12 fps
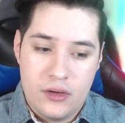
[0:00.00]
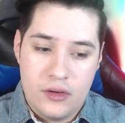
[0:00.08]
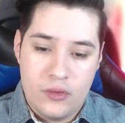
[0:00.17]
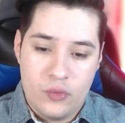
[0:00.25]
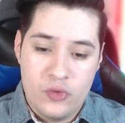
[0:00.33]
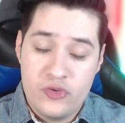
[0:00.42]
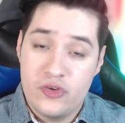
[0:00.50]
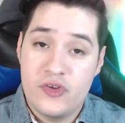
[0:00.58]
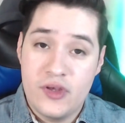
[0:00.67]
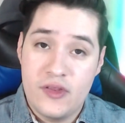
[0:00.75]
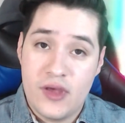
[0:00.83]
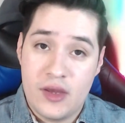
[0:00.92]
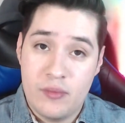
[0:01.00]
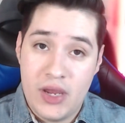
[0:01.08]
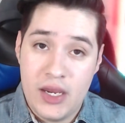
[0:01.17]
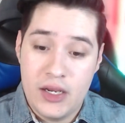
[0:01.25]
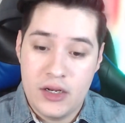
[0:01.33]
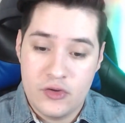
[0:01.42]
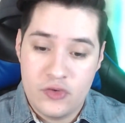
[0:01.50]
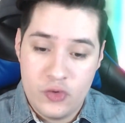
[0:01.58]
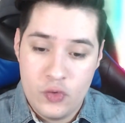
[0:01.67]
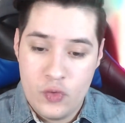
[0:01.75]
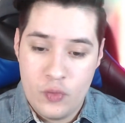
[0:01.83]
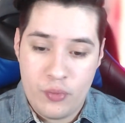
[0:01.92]
Rooster Teeth had made
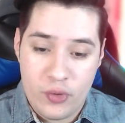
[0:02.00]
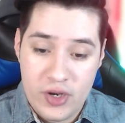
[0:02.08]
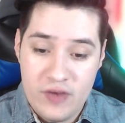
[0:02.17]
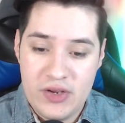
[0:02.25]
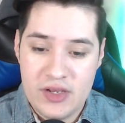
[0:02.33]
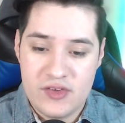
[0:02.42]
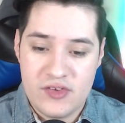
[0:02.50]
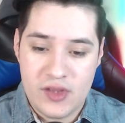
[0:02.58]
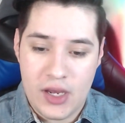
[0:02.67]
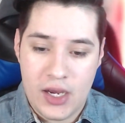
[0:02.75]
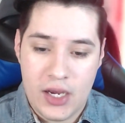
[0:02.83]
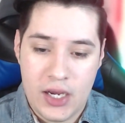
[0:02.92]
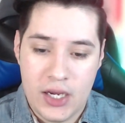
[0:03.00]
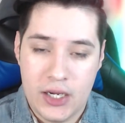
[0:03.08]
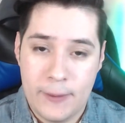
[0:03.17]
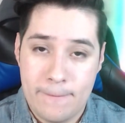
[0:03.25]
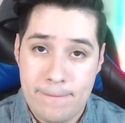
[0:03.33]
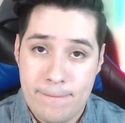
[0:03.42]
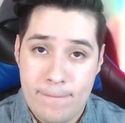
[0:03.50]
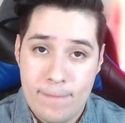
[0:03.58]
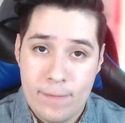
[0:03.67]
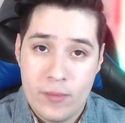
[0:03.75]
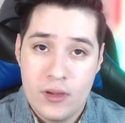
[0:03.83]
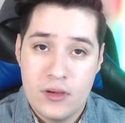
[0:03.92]
two previous
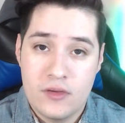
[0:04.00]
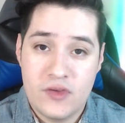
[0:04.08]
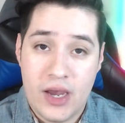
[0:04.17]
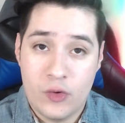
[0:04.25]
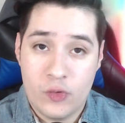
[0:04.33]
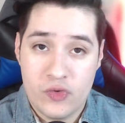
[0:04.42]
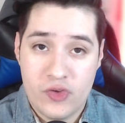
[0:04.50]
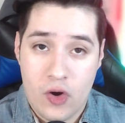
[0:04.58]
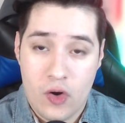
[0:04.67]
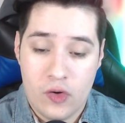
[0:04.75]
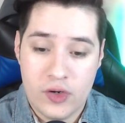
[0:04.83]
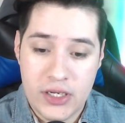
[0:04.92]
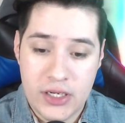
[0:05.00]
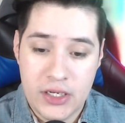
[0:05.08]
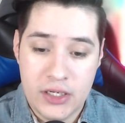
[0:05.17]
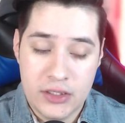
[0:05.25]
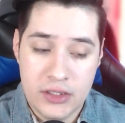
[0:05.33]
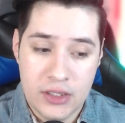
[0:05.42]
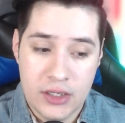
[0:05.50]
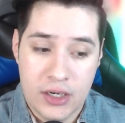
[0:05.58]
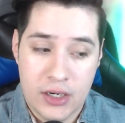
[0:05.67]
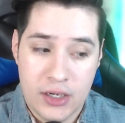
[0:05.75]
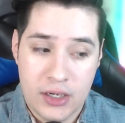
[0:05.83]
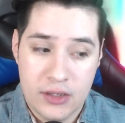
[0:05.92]
titles called 10
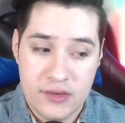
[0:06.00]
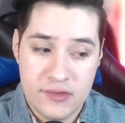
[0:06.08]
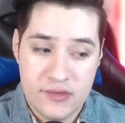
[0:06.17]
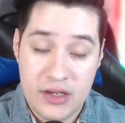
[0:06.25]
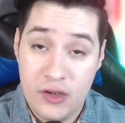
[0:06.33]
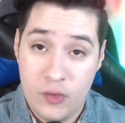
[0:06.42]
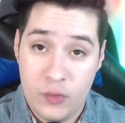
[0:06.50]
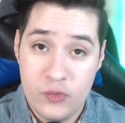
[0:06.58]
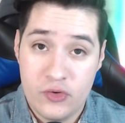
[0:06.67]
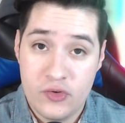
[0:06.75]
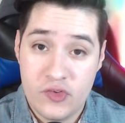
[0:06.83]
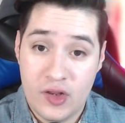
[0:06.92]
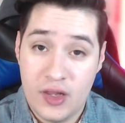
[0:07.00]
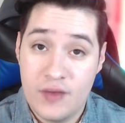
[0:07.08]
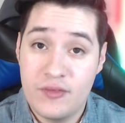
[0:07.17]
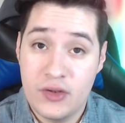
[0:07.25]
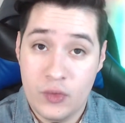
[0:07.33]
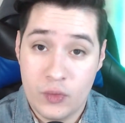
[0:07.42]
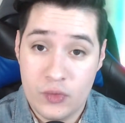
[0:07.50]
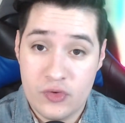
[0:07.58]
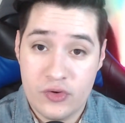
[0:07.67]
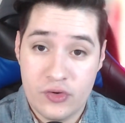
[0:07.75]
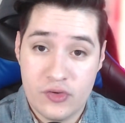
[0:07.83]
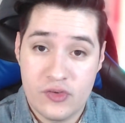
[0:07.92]
Little Roosters and 11 Little
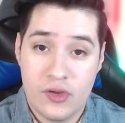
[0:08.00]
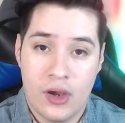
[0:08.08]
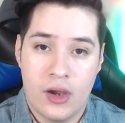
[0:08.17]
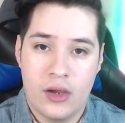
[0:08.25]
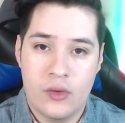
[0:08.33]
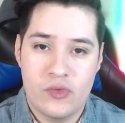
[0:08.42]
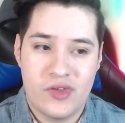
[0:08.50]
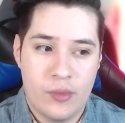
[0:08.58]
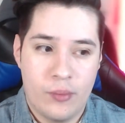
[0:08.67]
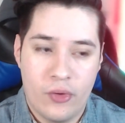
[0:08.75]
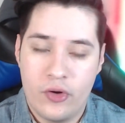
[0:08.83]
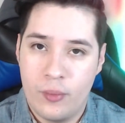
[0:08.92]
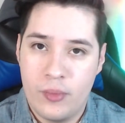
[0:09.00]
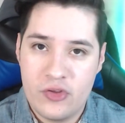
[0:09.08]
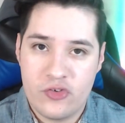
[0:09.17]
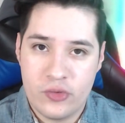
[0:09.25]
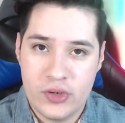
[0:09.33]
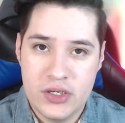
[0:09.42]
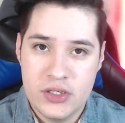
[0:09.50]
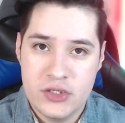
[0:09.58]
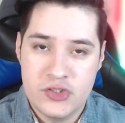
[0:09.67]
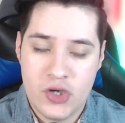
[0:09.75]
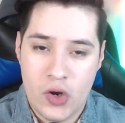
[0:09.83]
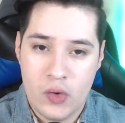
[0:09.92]
Roosters. It was like a murder mystery
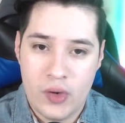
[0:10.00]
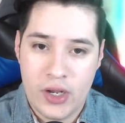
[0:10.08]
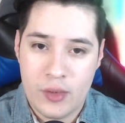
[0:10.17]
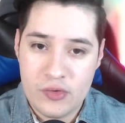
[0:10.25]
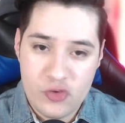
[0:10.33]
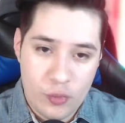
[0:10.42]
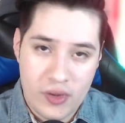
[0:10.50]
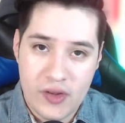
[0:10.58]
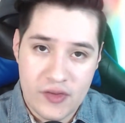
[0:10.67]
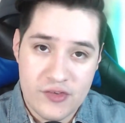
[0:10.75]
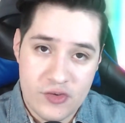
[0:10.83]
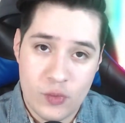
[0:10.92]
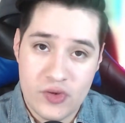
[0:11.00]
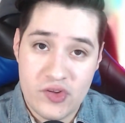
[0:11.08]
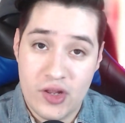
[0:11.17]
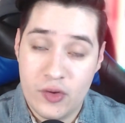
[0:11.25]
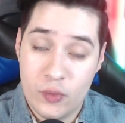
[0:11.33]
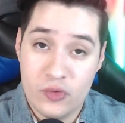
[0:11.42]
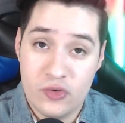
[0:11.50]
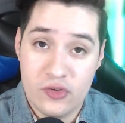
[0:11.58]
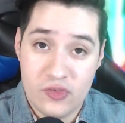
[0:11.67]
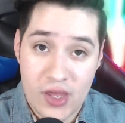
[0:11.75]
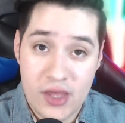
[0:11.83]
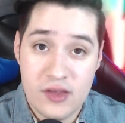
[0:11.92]
show, and I'm assuming that this is what Dead Little Roosters
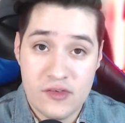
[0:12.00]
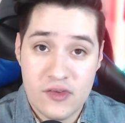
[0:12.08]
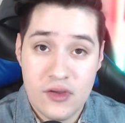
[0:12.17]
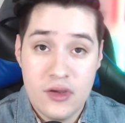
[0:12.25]
is.